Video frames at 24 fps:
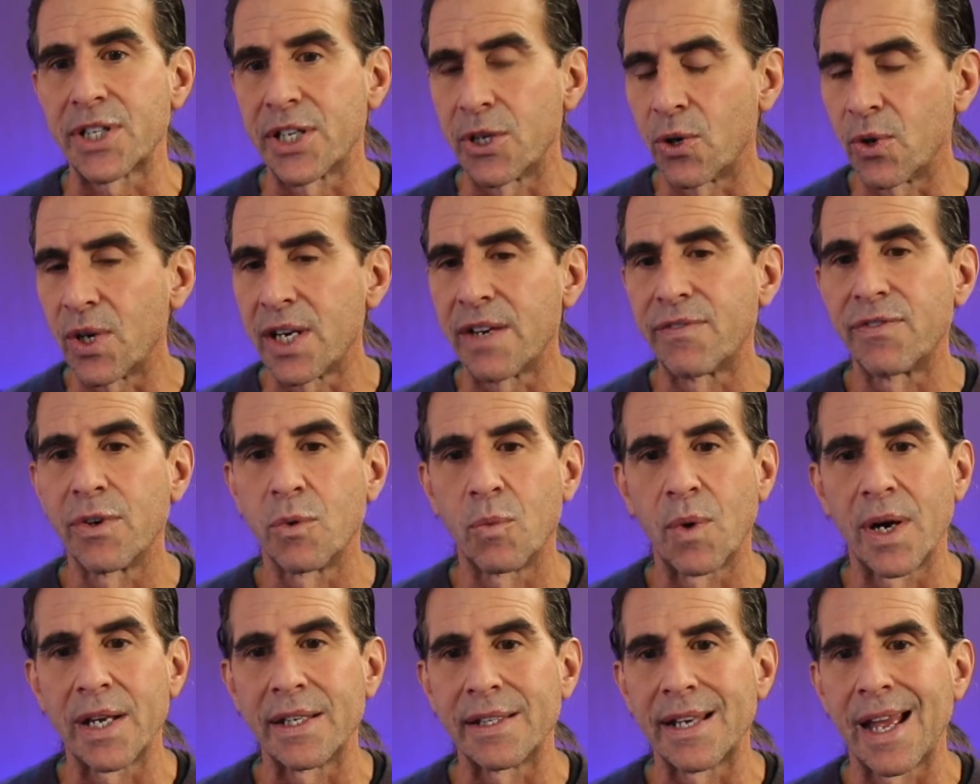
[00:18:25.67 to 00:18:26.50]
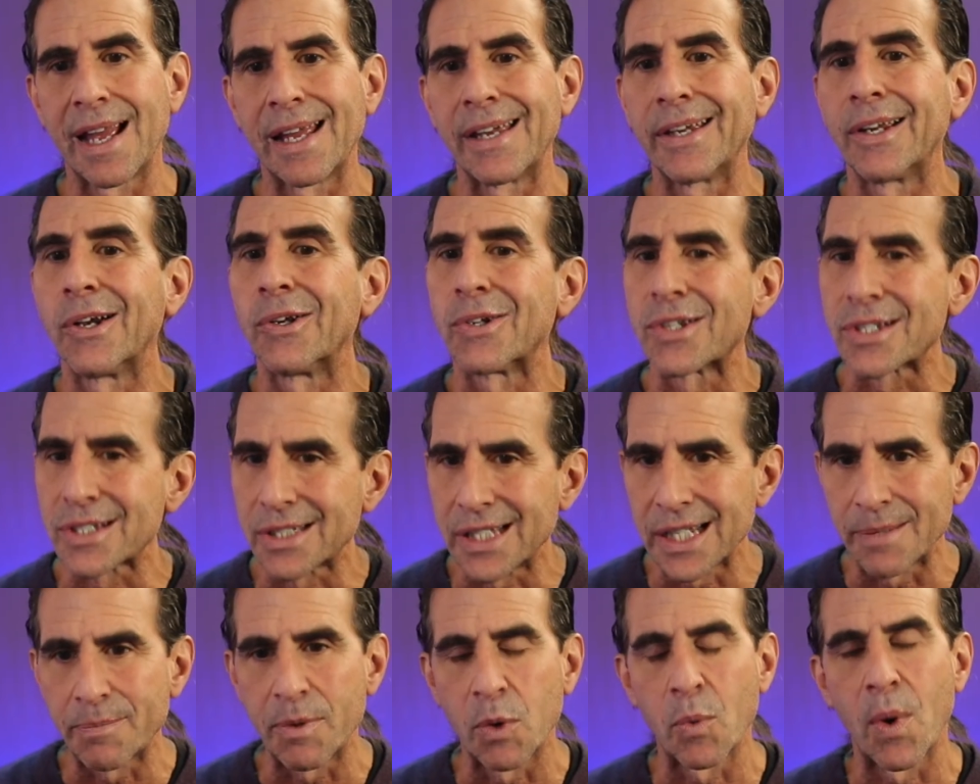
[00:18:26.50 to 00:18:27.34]
So you don't eat for 1 day. You go to
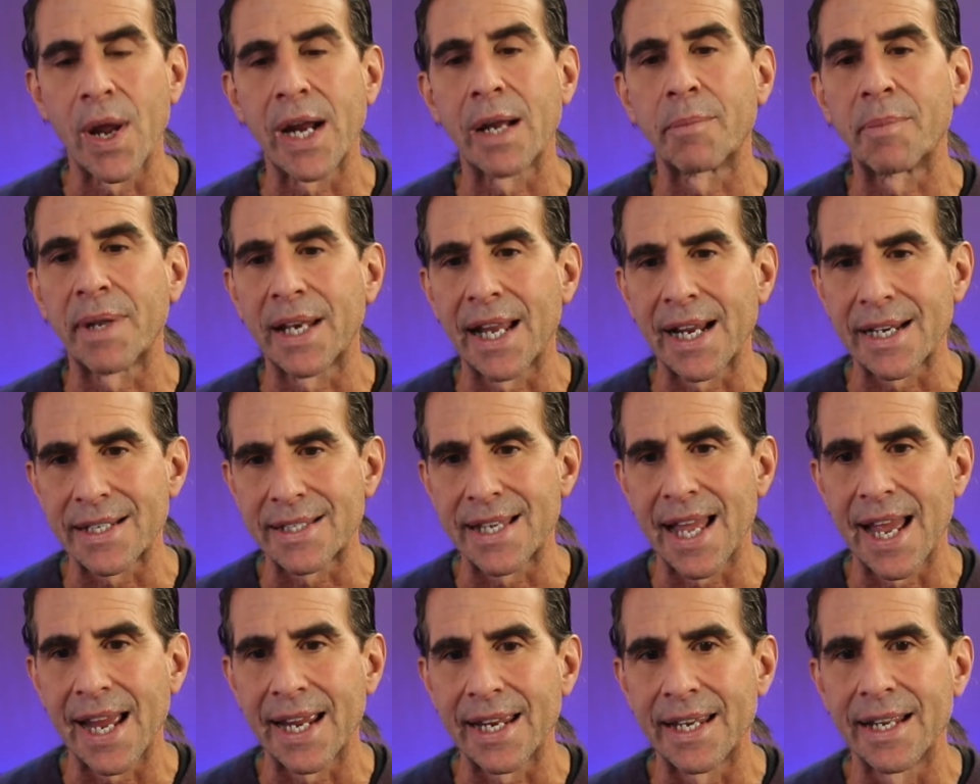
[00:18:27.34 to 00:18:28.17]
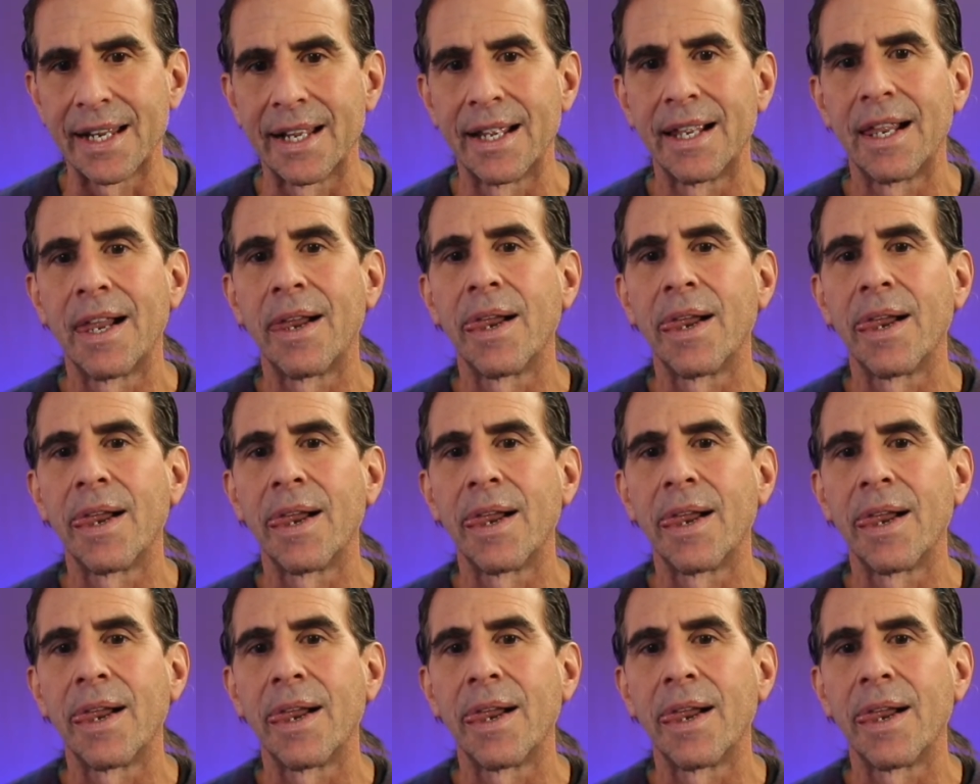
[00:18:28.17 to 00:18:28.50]
sleep. You wake up the next day.